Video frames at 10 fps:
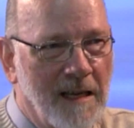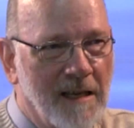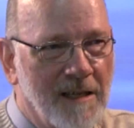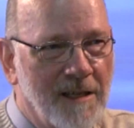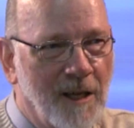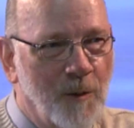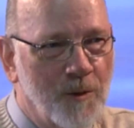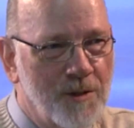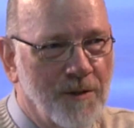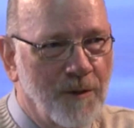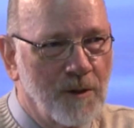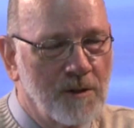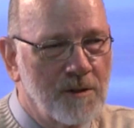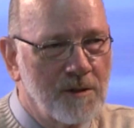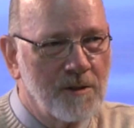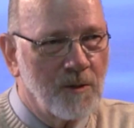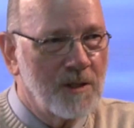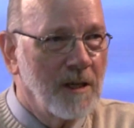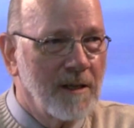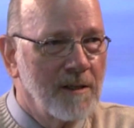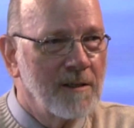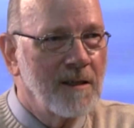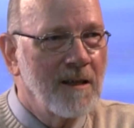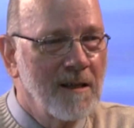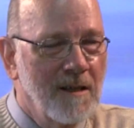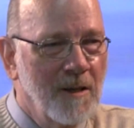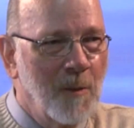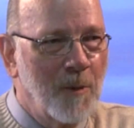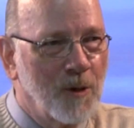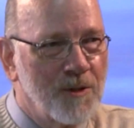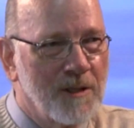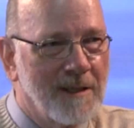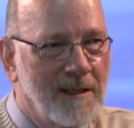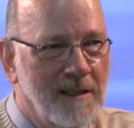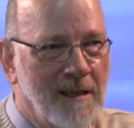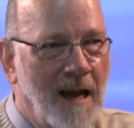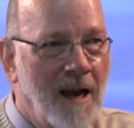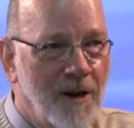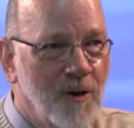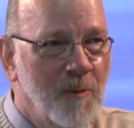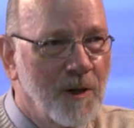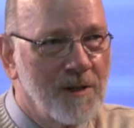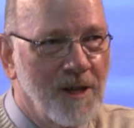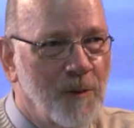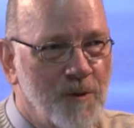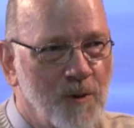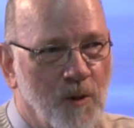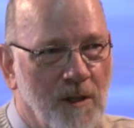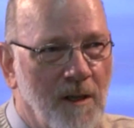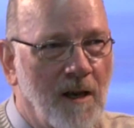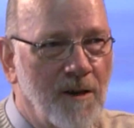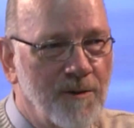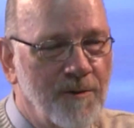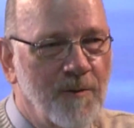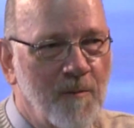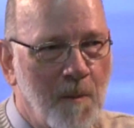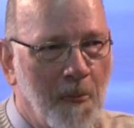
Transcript: and I was the first or second person that he hired because I was doing a lot of